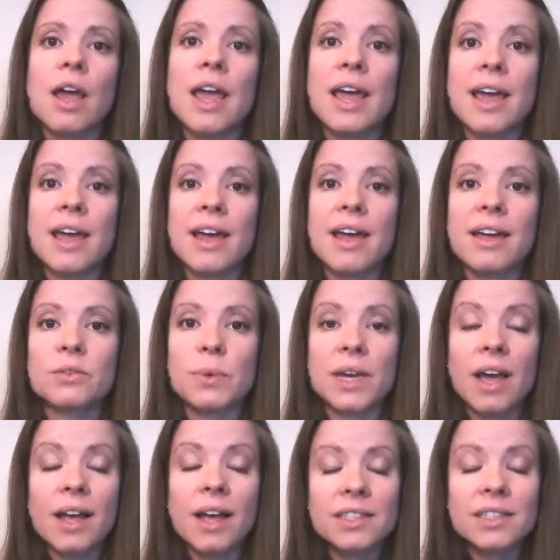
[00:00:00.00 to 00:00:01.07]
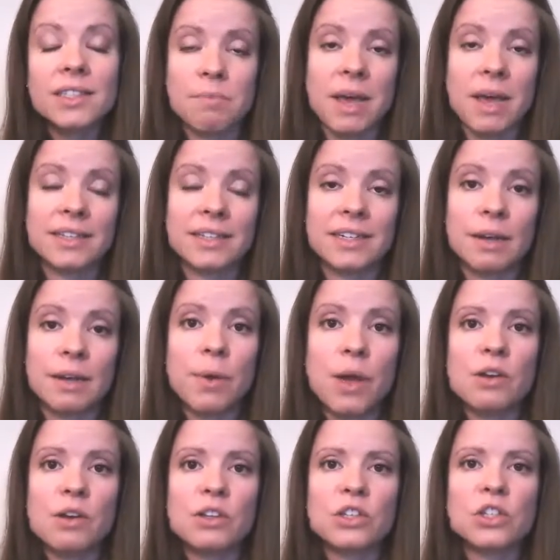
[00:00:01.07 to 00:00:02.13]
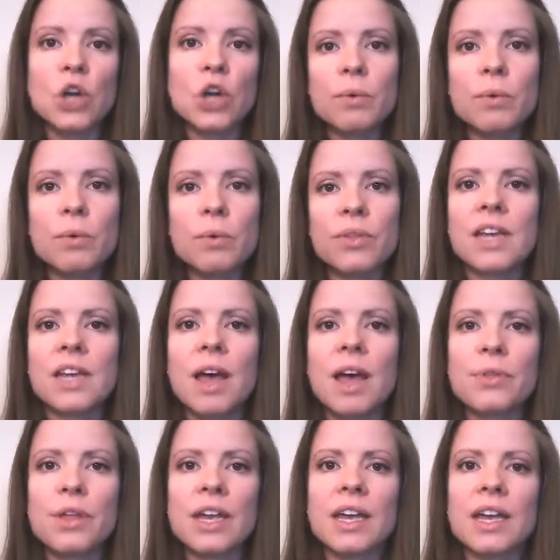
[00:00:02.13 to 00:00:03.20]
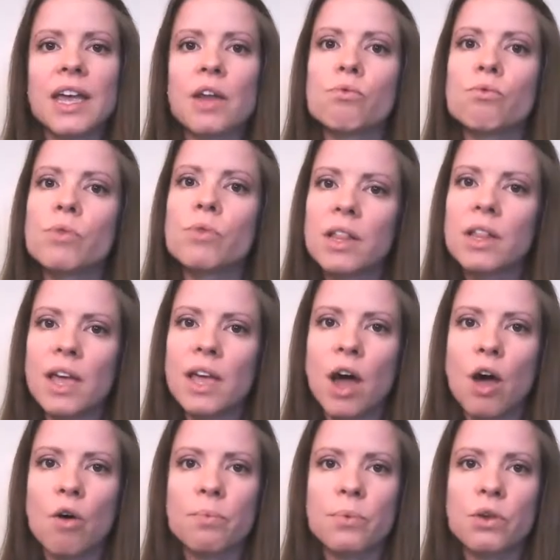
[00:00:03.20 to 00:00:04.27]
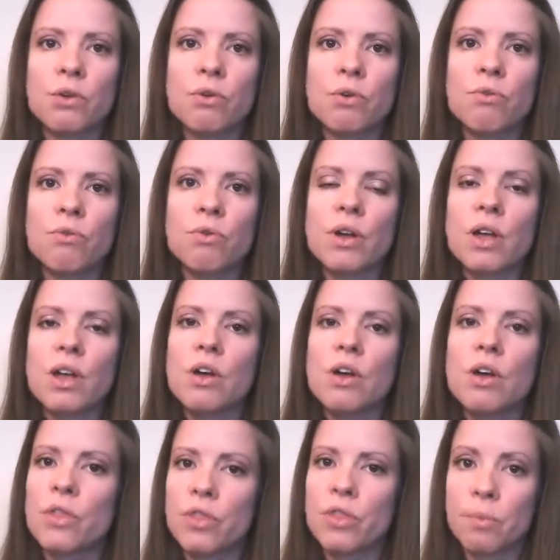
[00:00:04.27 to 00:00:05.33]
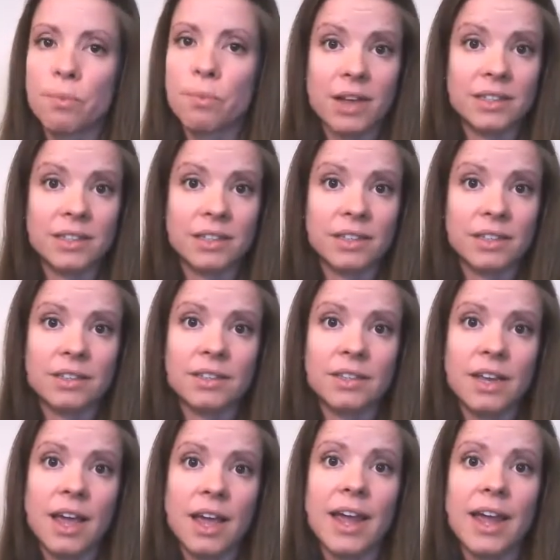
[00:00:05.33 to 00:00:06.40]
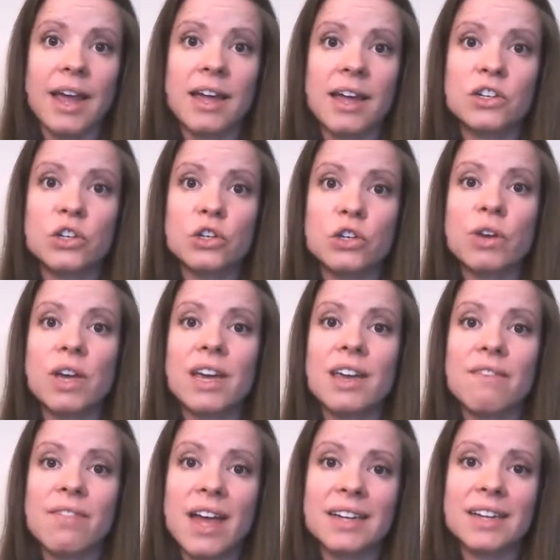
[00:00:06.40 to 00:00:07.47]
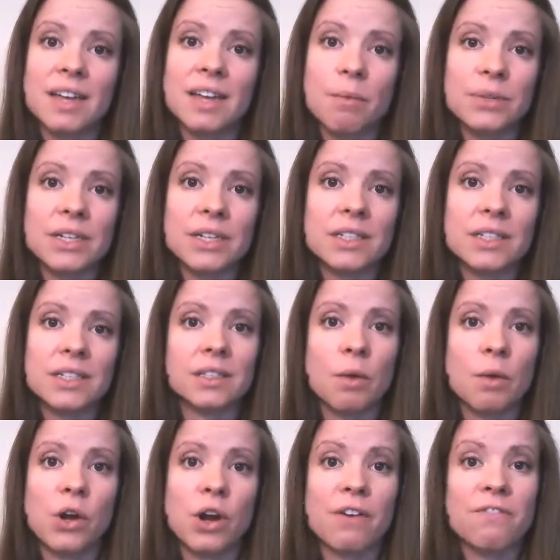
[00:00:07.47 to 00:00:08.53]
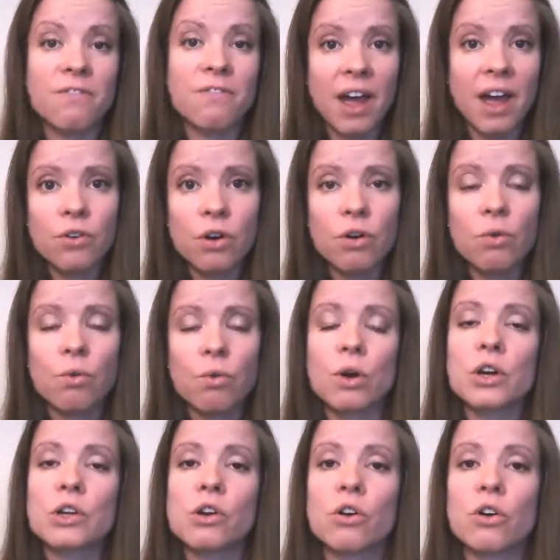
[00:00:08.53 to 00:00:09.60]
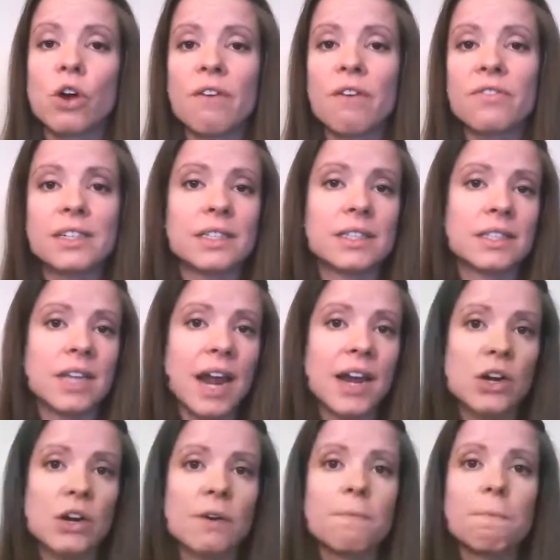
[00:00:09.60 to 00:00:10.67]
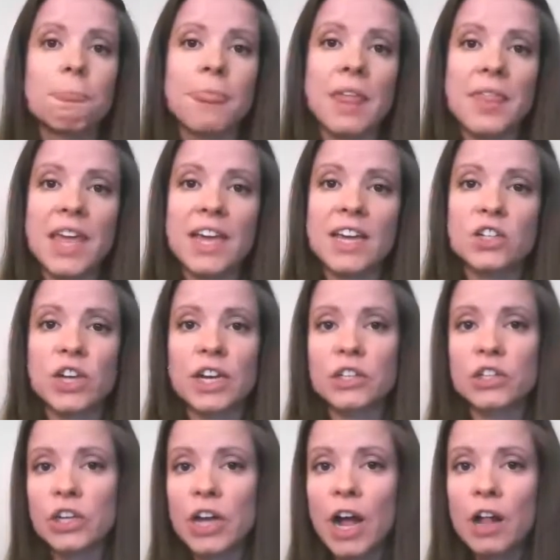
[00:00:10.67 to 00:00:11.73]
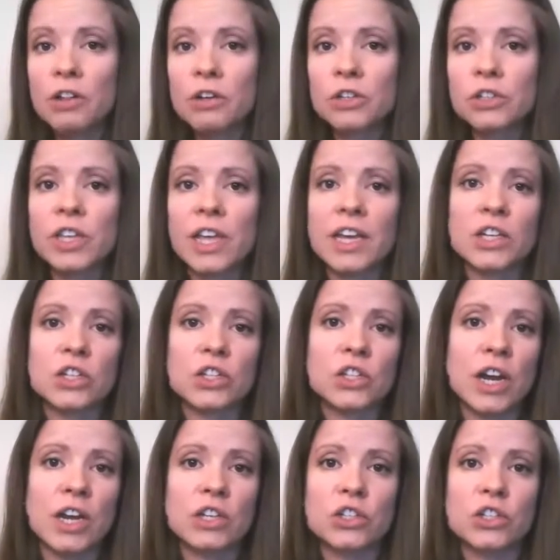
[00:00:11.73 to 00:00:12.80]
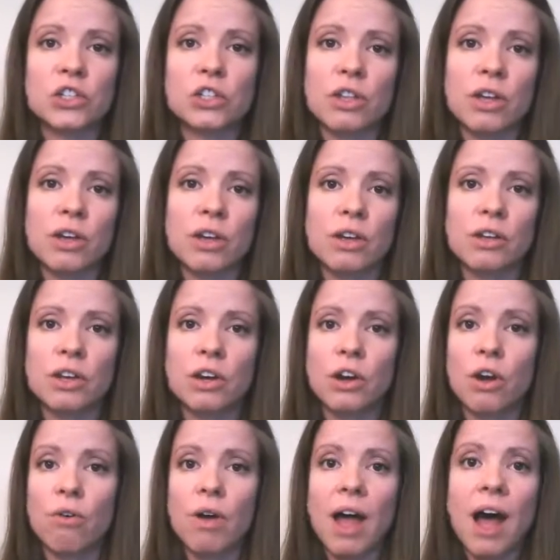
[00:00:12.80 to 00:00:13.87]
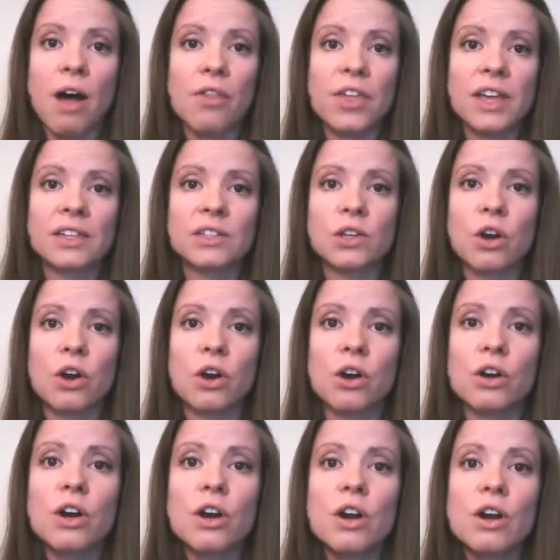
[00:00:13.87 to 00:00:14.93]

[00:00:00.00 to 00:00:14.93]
and we customized it. But starting with a template can really help you with the process. And you can give that template to someone on Fiverr or your graphic designer, and they can change the colors, they can change the, how things are